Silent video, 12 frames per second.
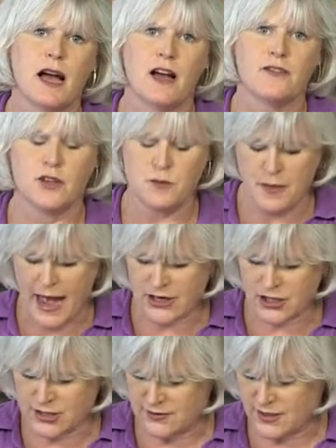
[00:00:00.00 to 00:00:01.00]
a few
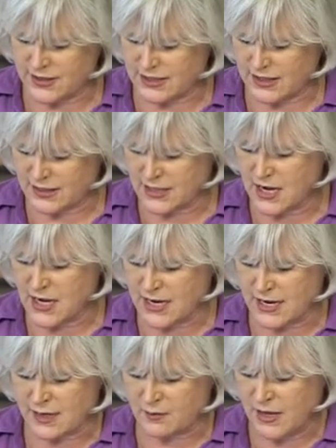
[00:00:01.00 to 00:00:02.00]
batches of these at a
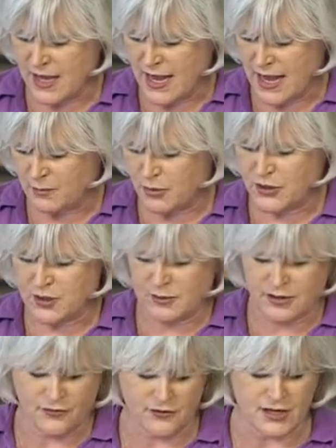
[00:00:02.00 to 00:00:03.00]
time and put them in
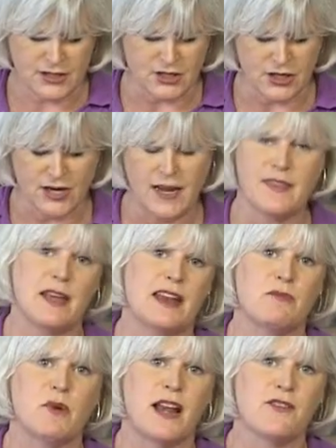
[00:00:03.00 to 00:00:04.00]
the freezer. And then
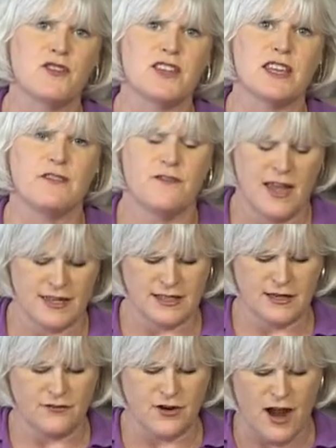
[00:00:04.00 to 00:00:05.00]
it, whenever the fancy for